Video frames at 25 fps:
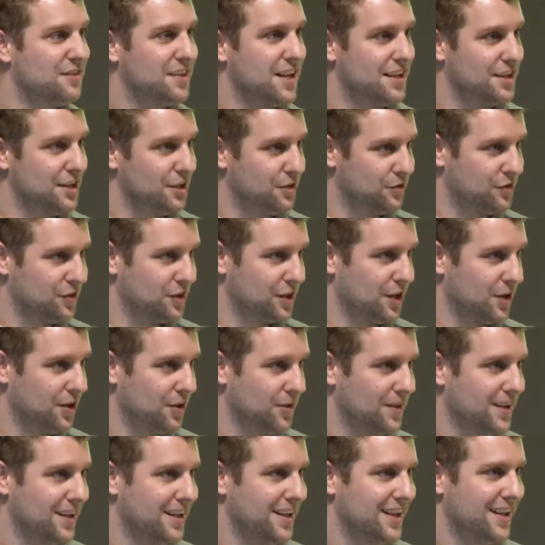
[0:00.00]
10 years
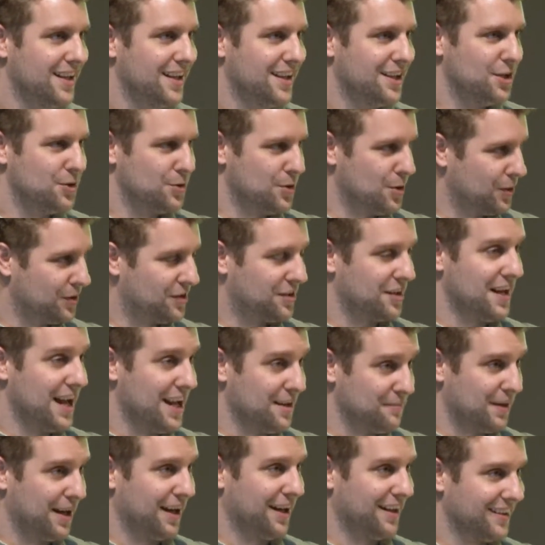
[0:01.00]
ago, you know it's a
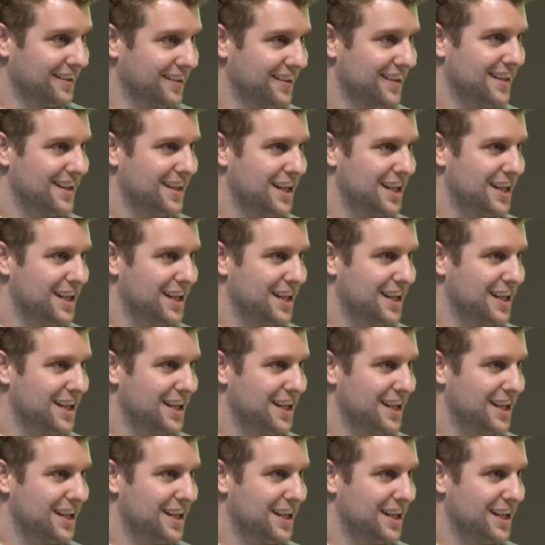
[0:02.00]
nightmare.